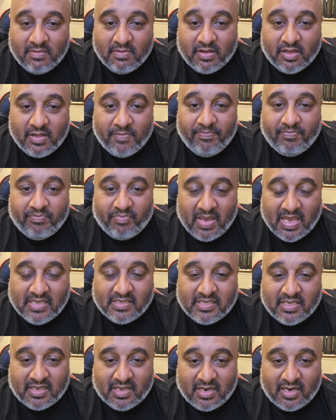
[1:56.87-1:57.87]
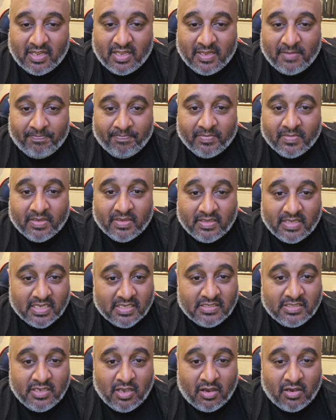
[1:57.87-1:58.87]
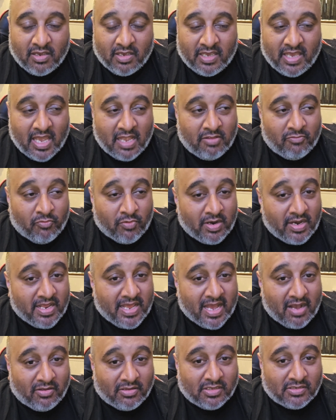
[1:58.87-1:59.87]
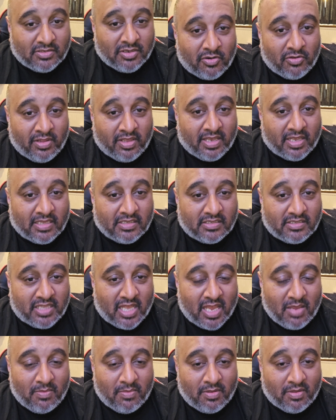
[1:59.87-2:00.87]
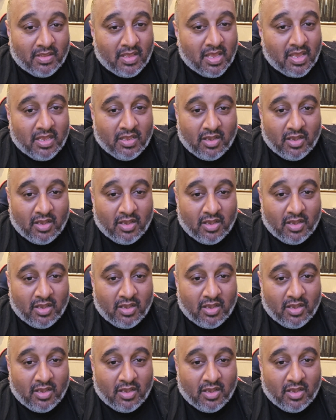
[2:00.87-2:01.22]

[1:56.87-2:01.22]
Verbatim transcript: But basically, this young kid really held own against Daemon,